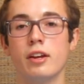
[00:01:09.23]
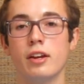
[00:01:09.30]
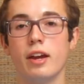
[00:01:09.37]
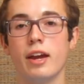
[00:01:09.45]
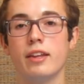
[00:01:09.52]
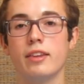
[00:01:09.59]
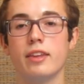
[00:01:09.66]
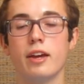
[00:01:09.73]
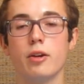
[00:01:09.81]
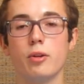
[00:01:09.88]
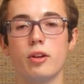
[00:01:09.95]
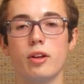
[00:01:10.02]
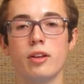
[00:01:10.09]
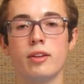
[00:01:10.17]
and
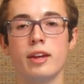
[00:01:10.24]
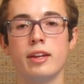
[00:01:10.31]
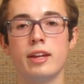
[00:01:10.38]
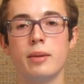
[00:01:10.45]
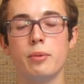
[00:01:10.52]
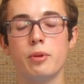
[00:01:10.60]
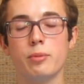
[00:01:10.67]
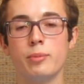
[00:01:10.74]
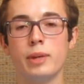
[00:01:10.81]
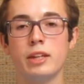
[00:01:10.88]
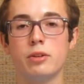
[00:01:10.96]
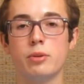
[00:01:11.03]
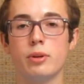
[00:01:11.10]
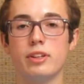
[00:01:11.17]
that'll enable me
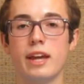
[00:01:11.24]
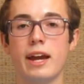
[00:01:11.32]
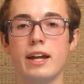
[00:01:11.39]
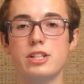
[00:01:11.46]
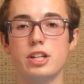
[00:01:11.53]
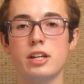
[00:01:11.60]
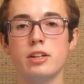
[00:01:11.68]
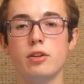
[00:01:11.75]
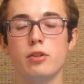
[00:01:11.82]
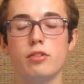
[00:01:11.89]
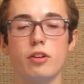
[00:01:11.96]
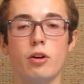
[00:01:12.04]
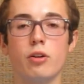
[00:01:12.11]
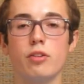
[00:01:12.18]
to attach and
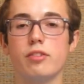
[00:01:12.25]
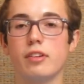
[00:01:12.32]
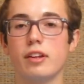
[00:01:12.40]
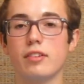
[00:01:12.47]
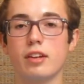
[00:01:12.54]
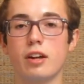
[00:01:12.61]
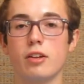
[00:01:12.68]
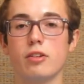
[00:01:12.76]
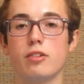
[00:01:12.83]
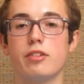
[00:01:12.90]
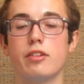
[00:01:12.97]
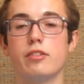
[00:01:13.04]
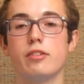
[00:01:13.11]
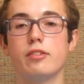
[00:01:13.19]
use all 6 color
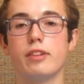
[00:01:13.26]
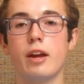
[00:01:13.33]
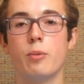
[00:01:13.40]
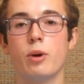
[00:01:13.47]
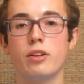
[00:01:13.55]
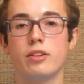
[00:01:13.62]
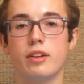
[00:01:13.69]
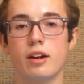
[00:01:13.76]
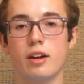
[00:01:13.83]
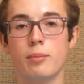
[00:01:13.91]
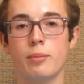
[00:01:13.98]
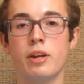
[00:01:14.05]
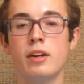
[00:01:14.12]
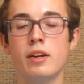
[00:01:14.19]
sensors at one time.